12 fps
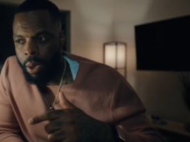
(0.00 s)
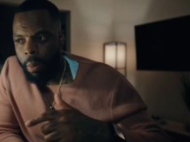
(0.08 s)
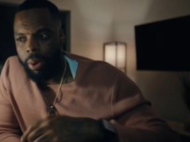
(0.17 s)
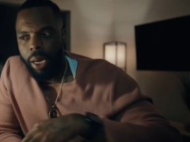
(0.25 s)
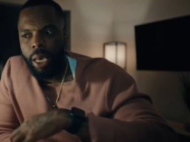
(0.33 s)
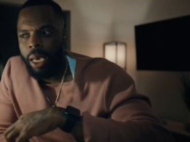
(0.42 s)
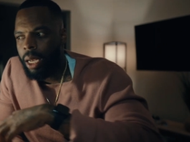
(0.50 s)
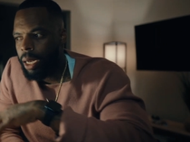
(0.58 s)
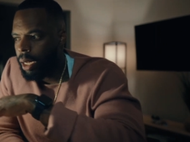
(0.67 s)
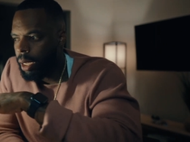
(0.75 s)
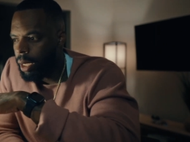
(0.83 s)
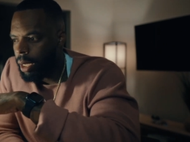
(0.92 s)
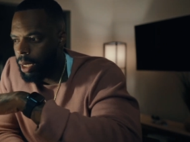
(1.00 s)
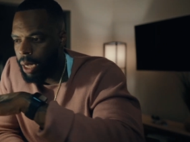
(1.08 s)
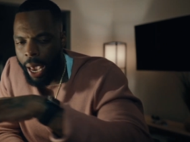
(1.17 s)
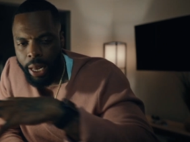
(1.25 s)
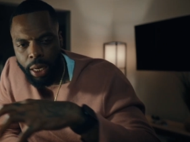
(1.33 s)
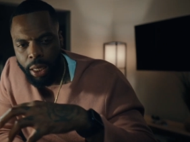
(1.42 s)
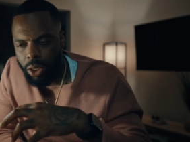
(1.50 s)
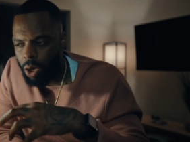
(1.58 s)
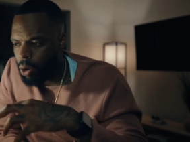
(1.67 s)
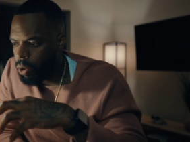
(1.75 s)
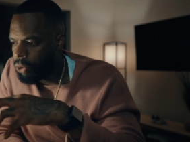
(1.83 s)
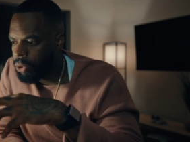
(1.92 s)
But in lighting this
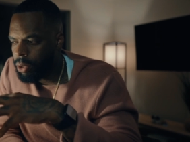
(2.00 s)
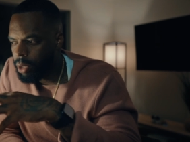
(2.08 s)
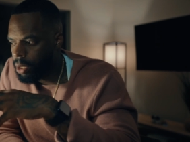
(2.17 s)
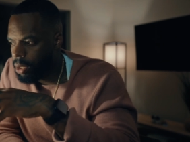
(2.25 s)
whole